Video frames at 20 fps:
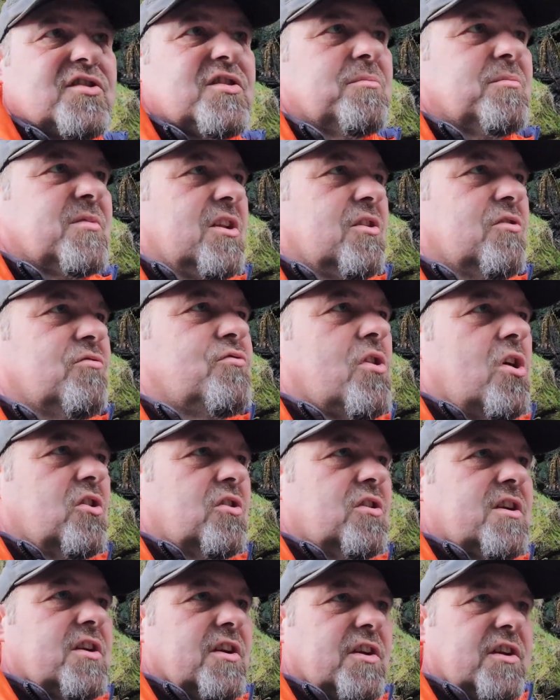some little rock
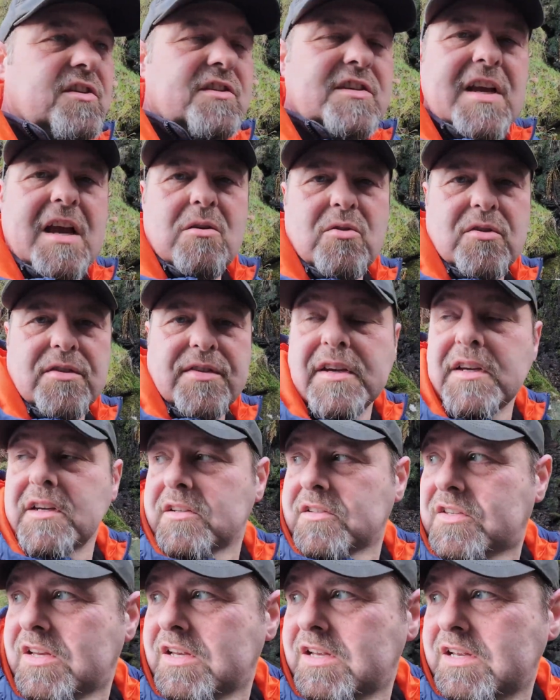tower
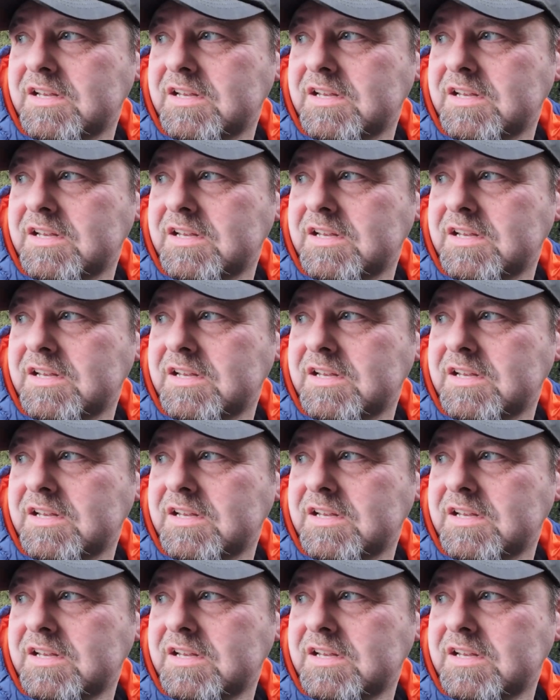things.